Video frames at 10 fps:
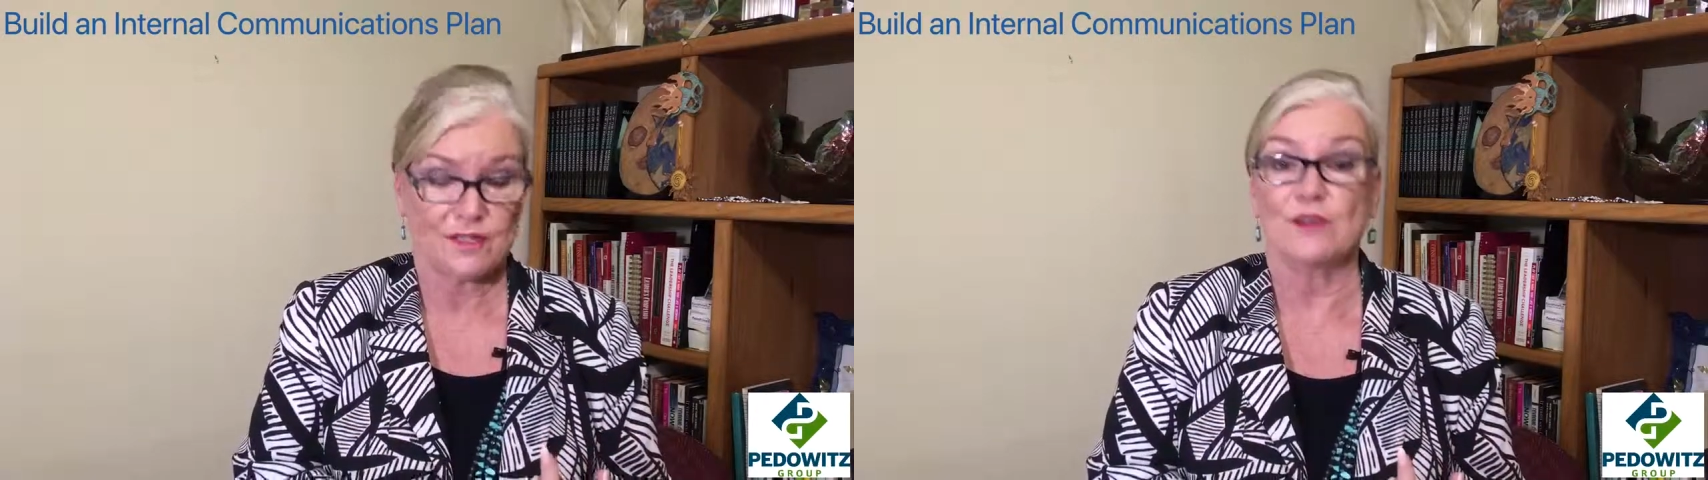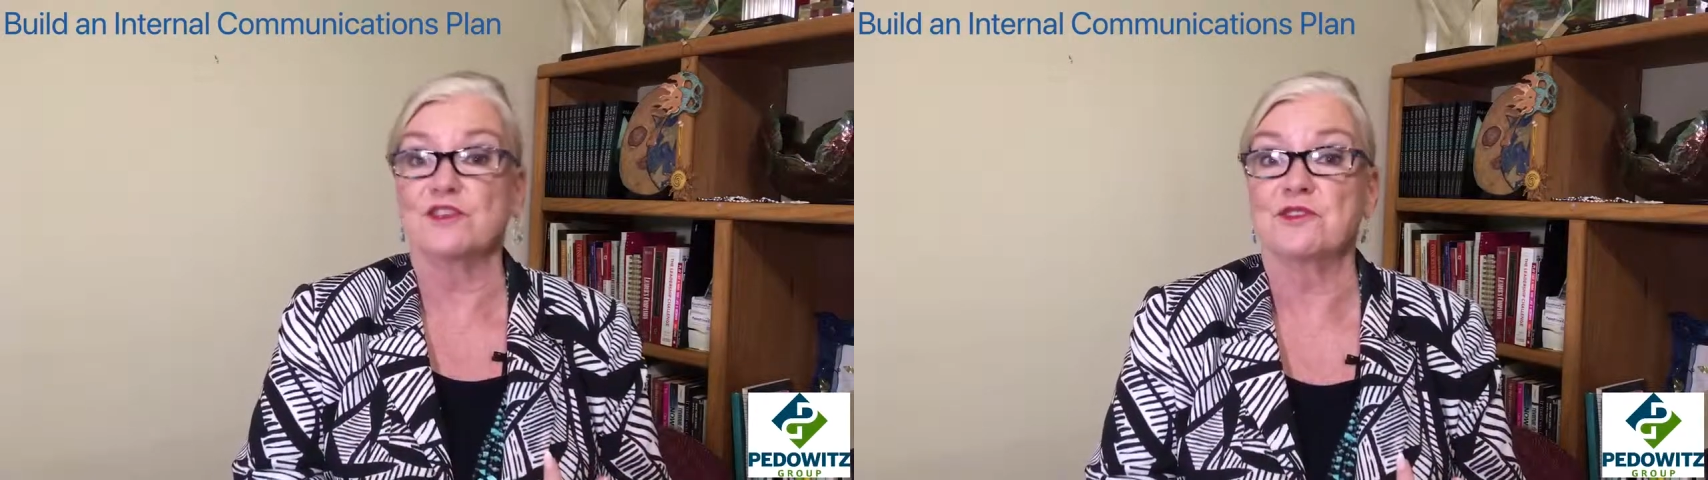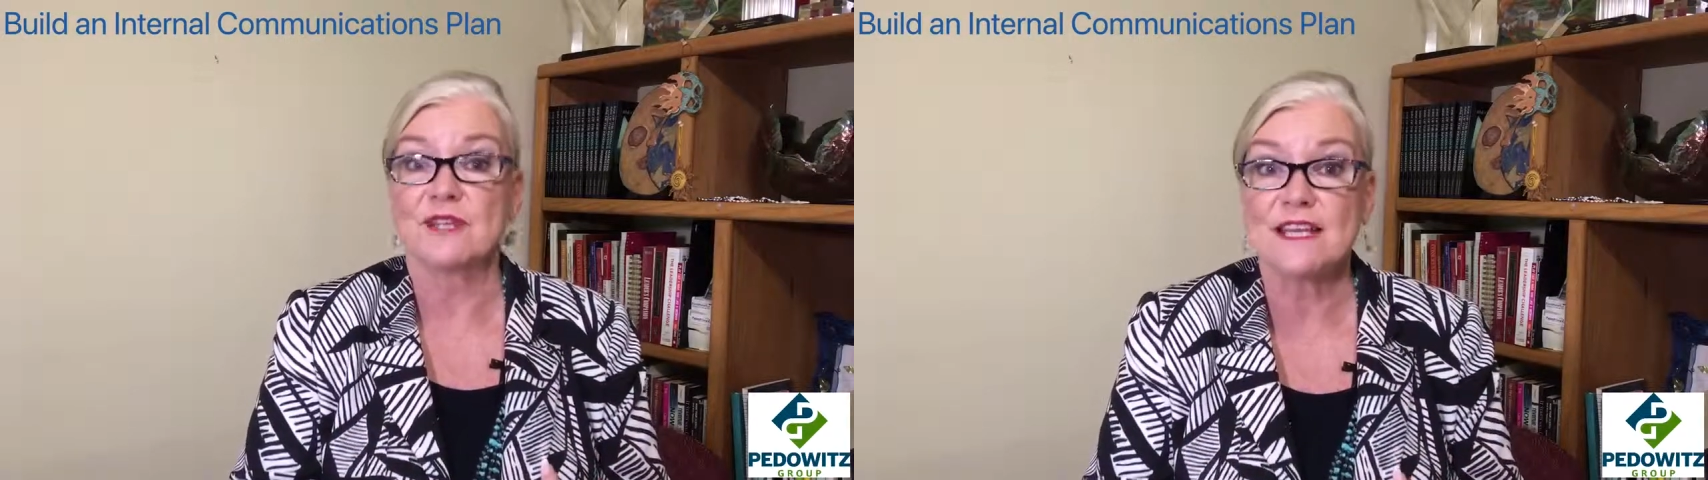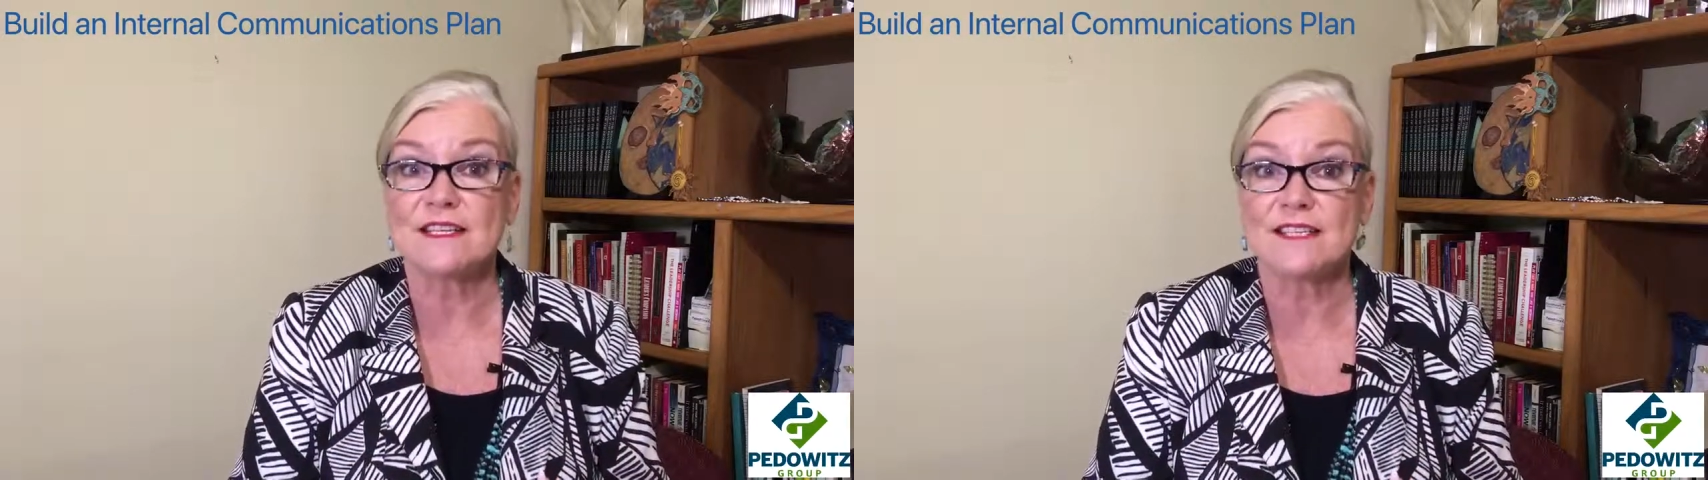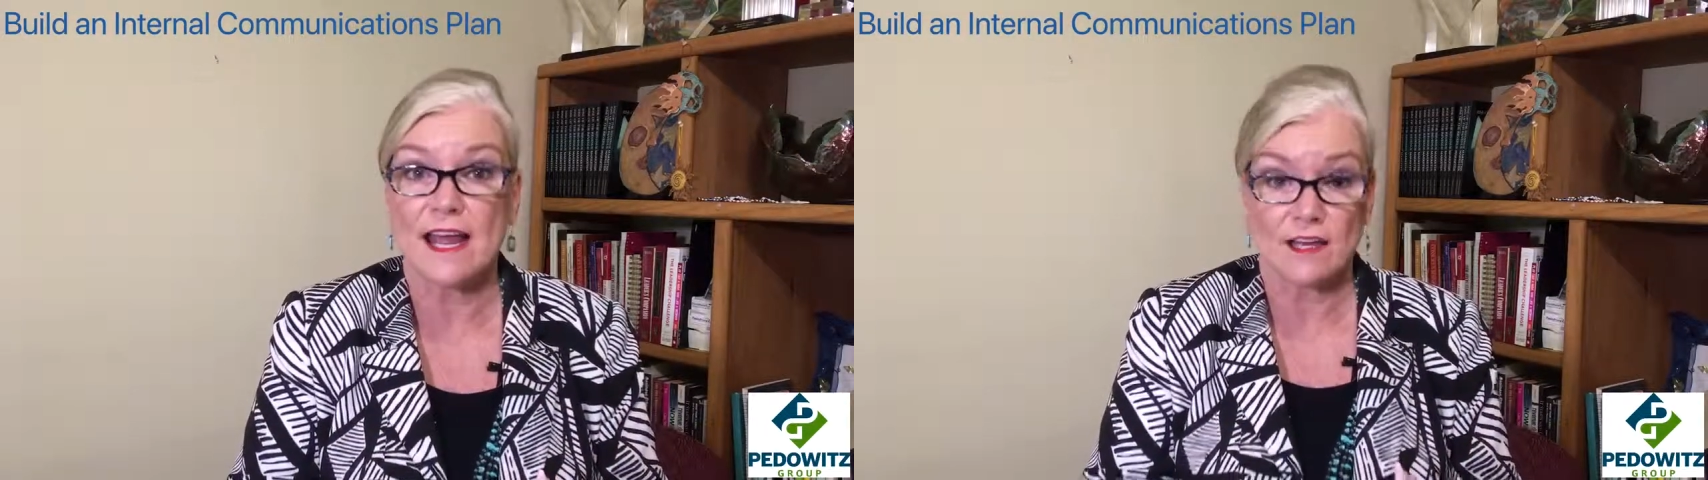Those are your key
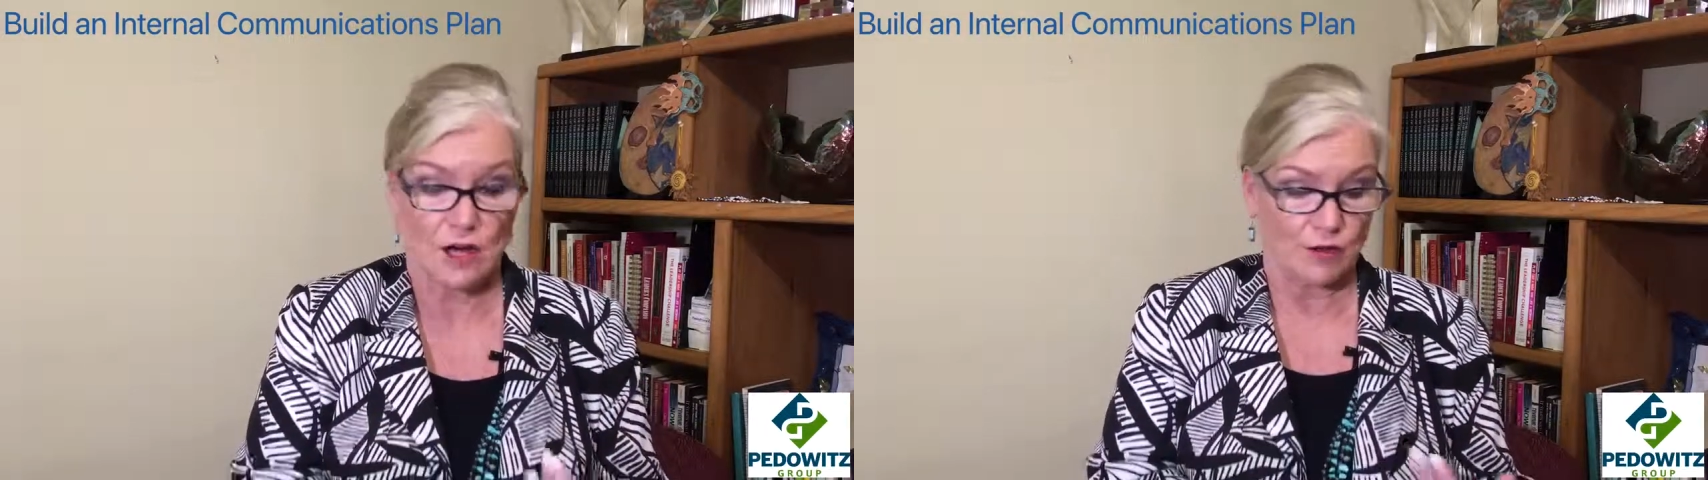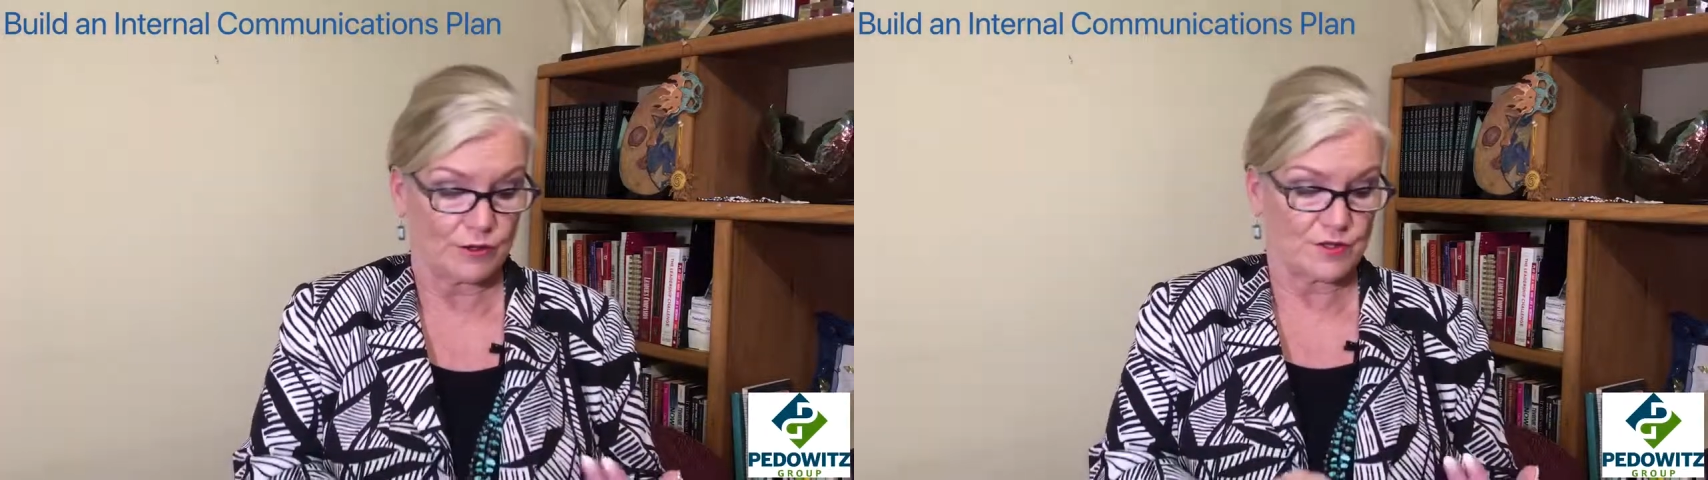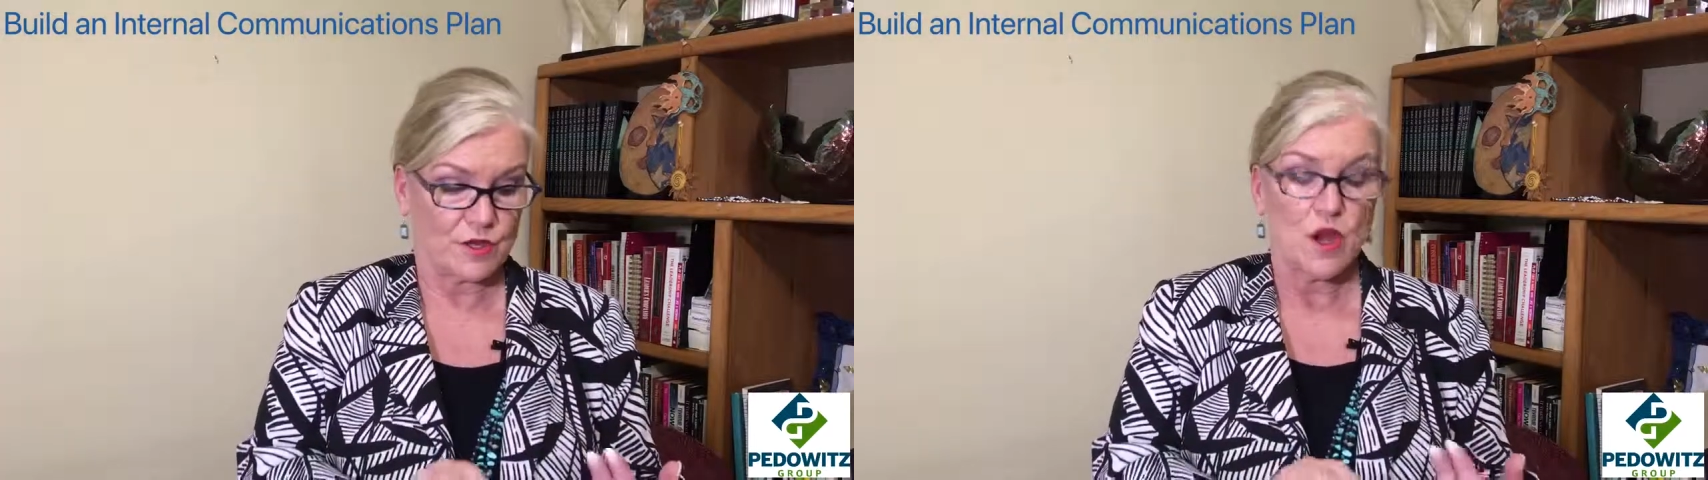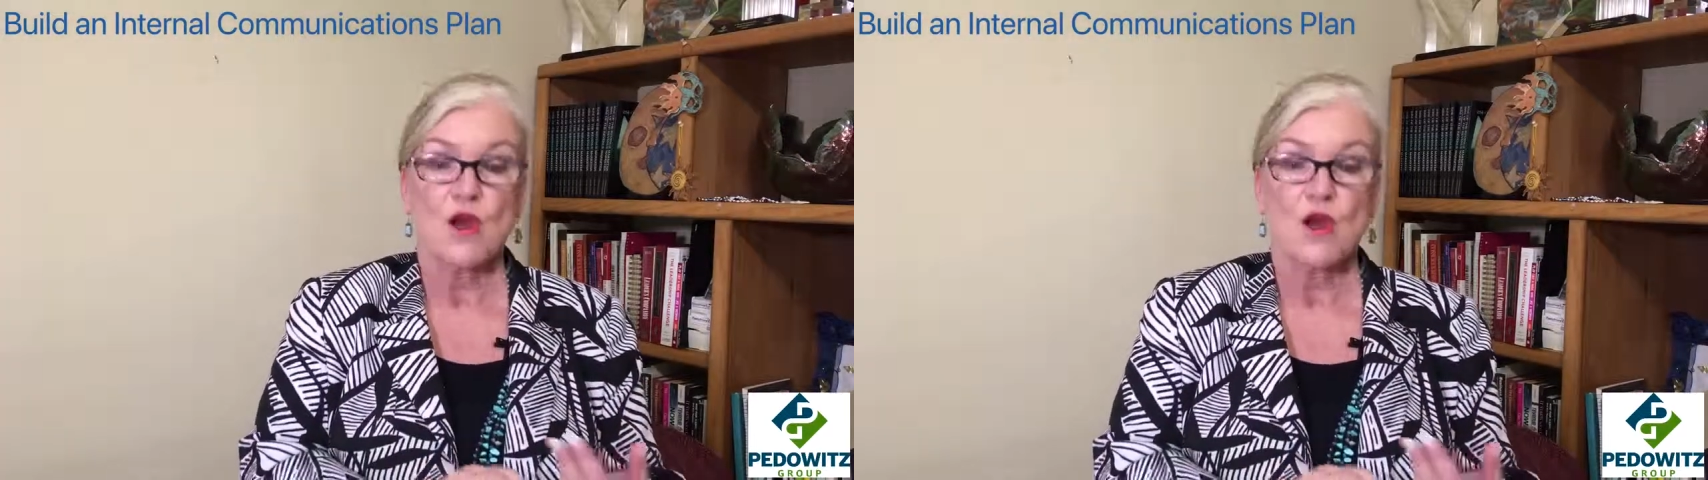stakeholders.